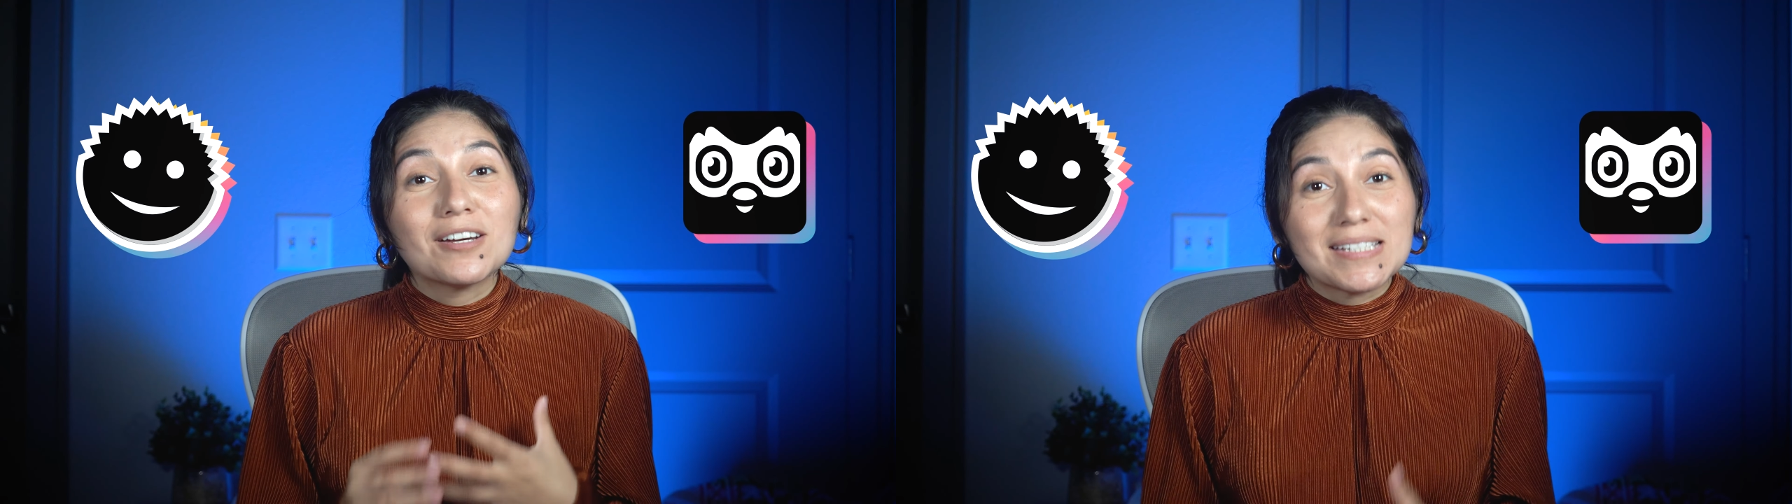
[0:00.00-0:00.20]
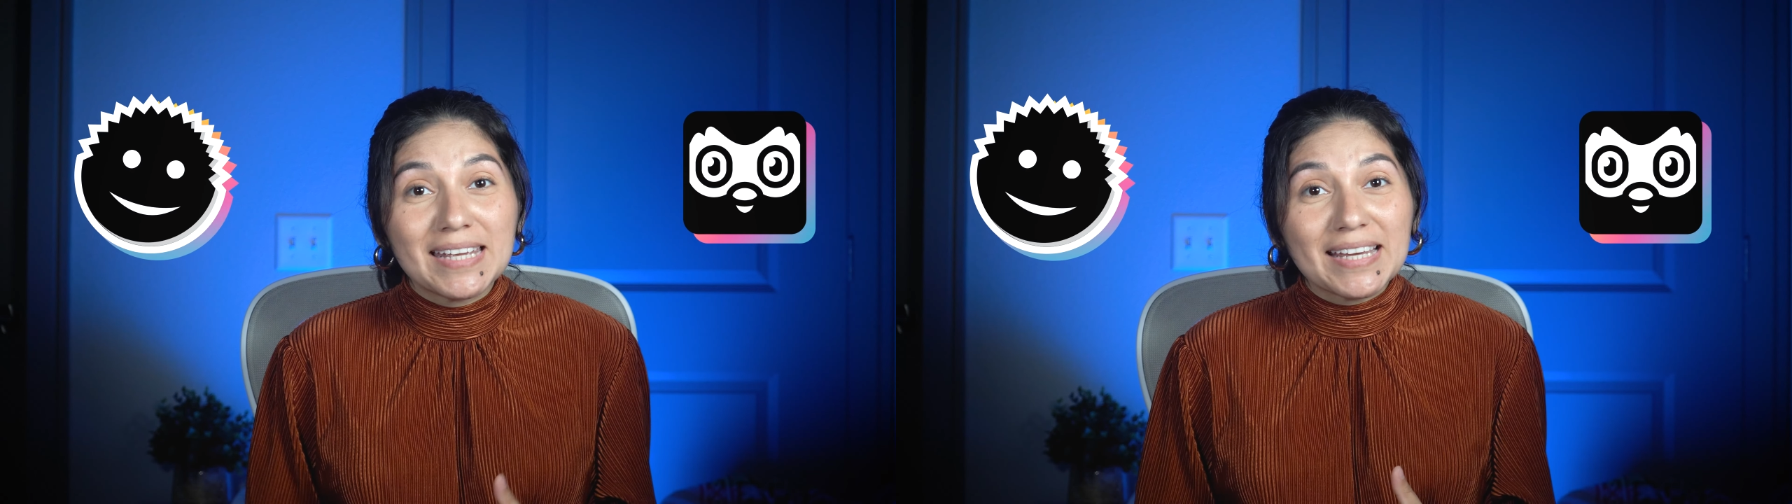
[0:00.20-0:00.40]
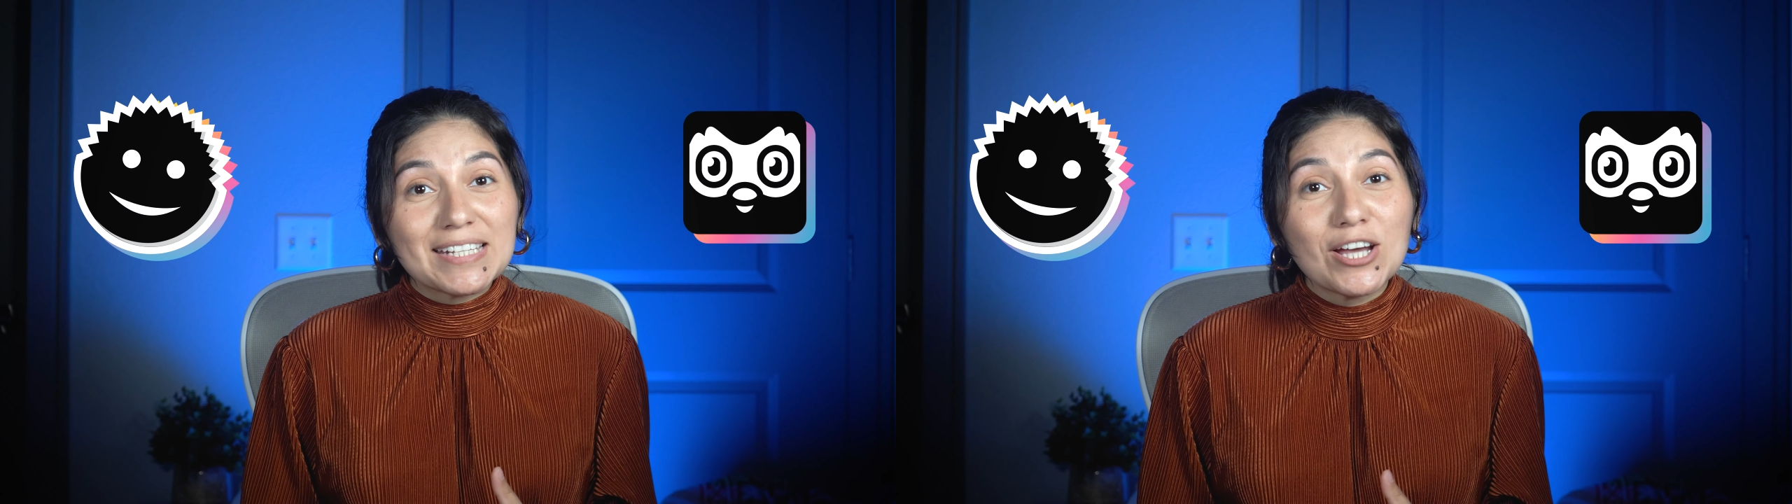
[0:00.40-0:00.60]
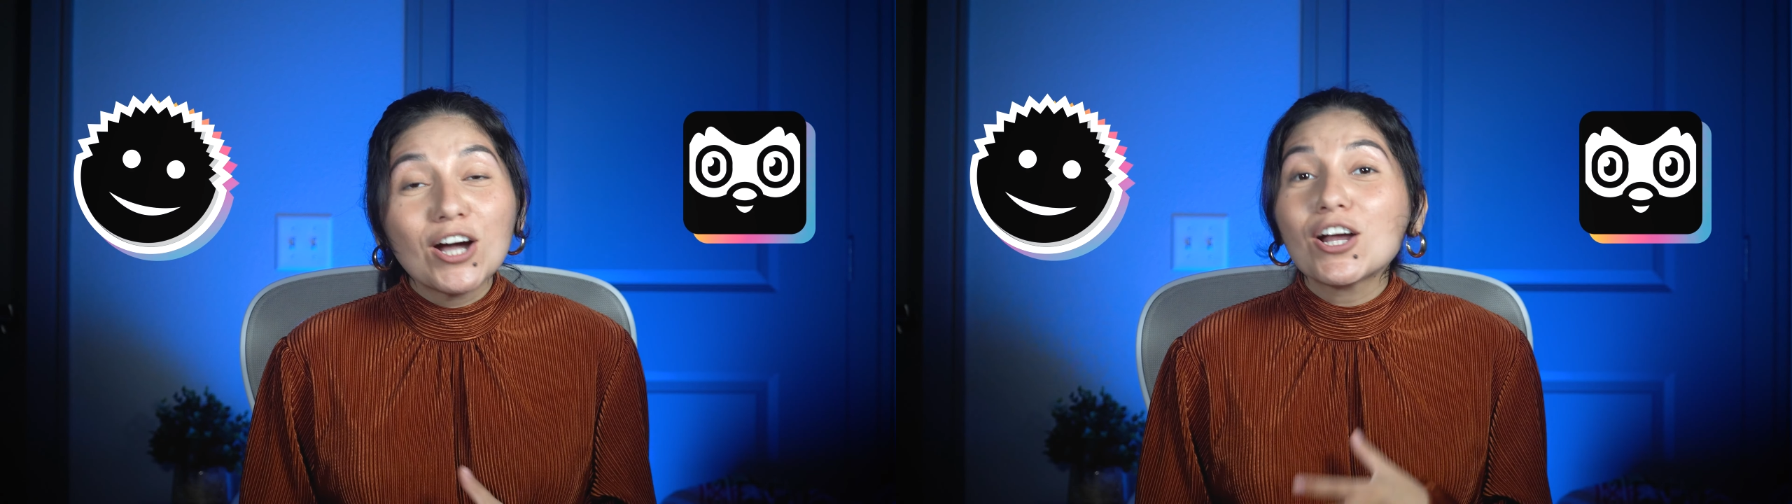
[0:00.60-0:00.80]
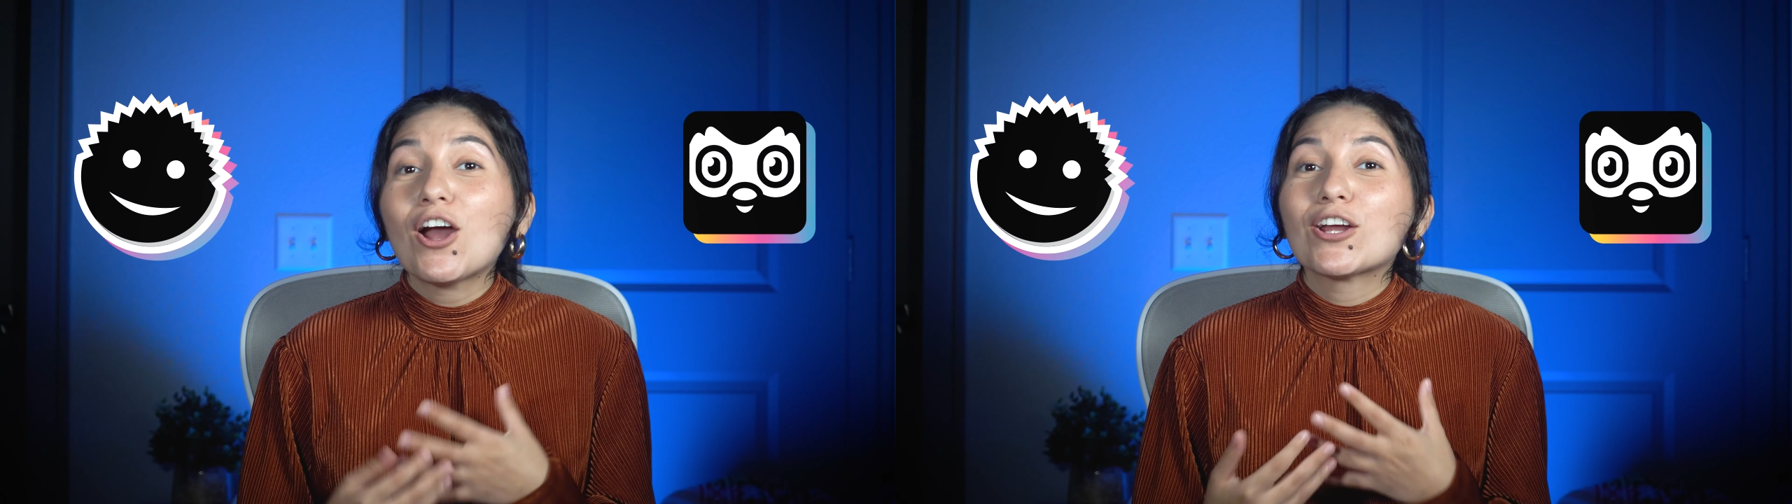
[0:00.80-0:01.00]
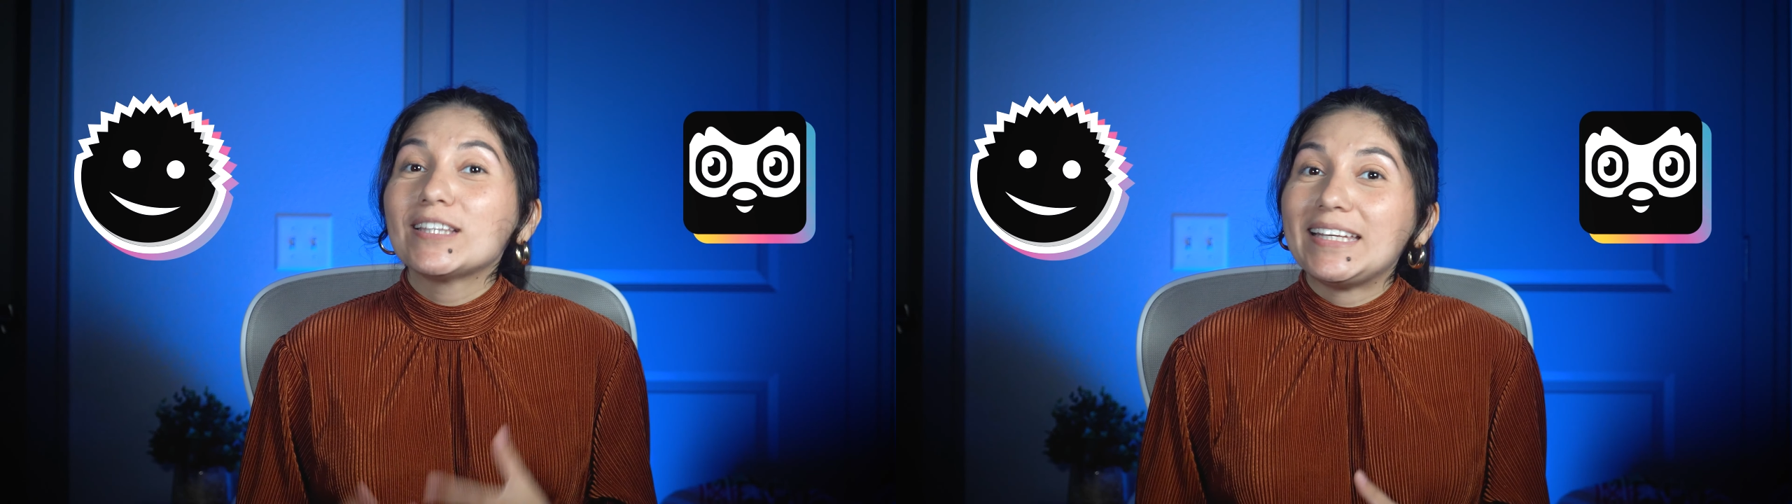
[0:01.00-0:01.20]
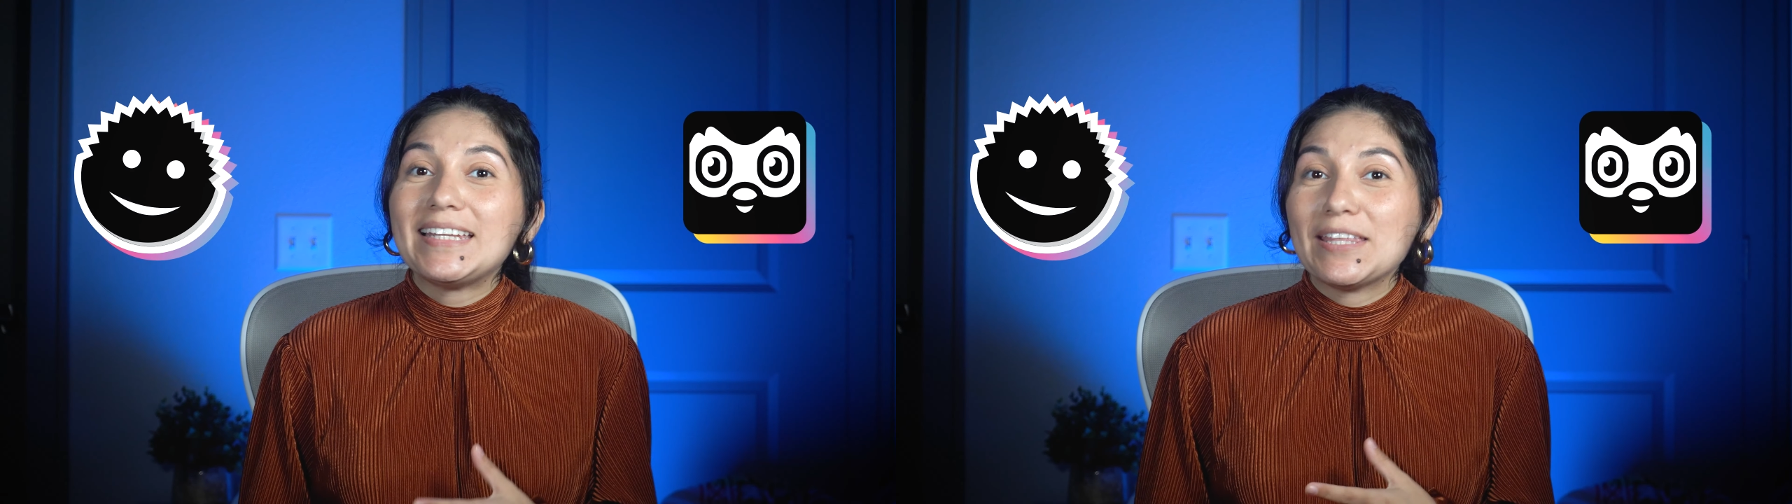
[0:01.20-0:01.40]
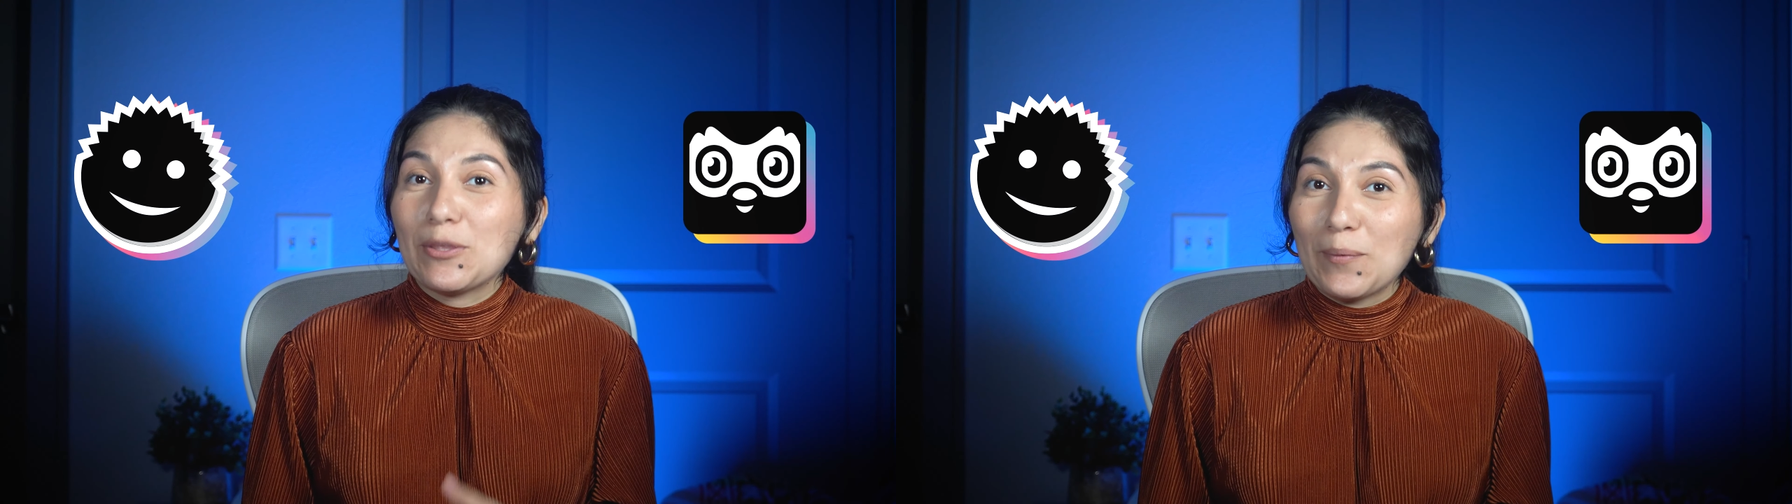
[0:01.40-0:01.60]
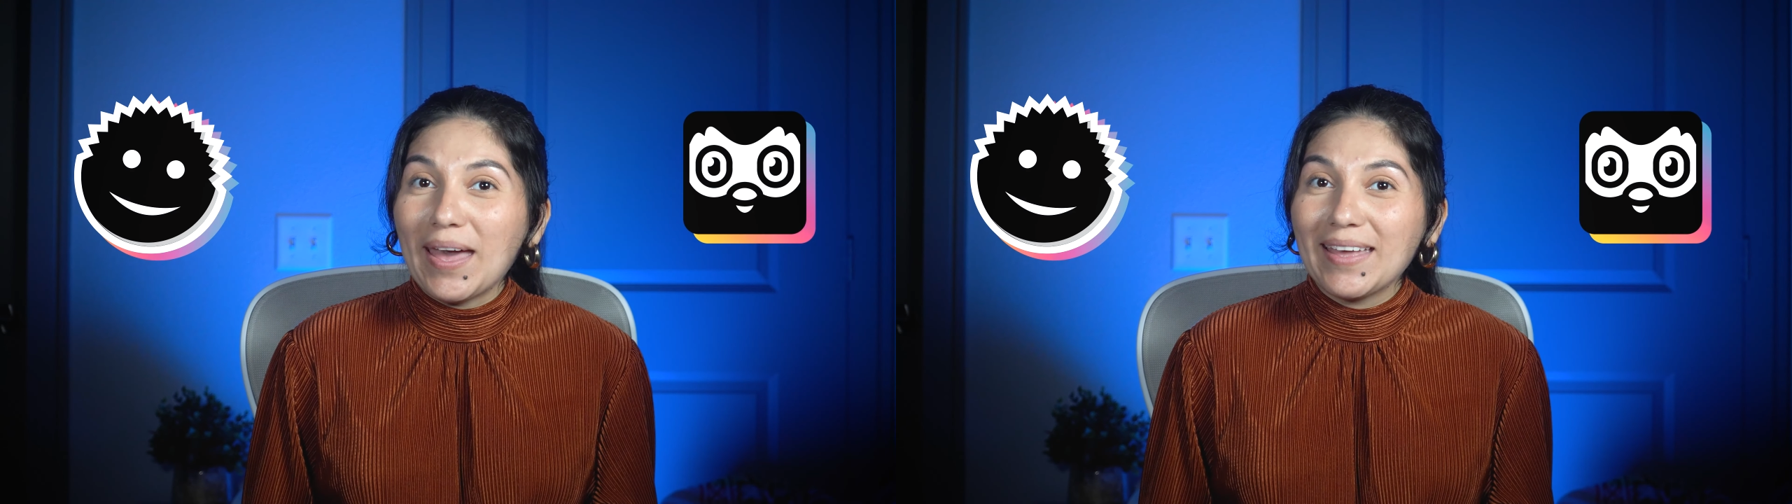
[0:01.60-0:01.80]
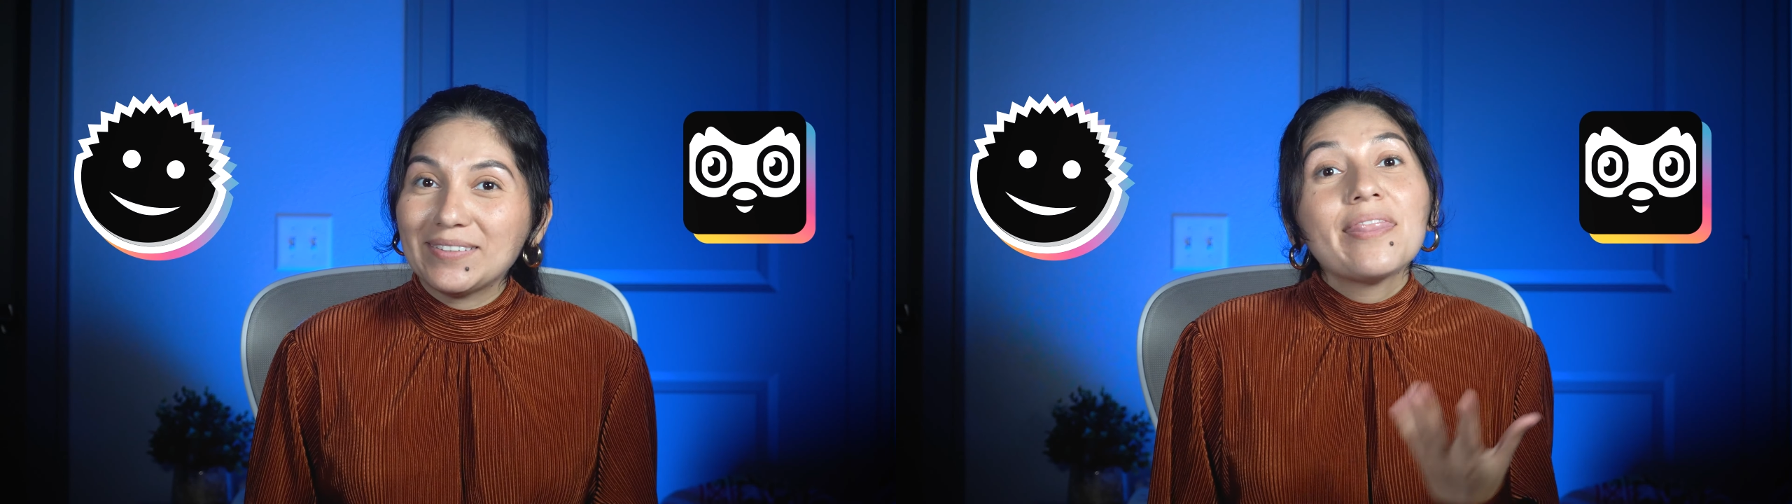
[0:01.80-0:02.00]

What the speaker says: on TikTok are leading the way.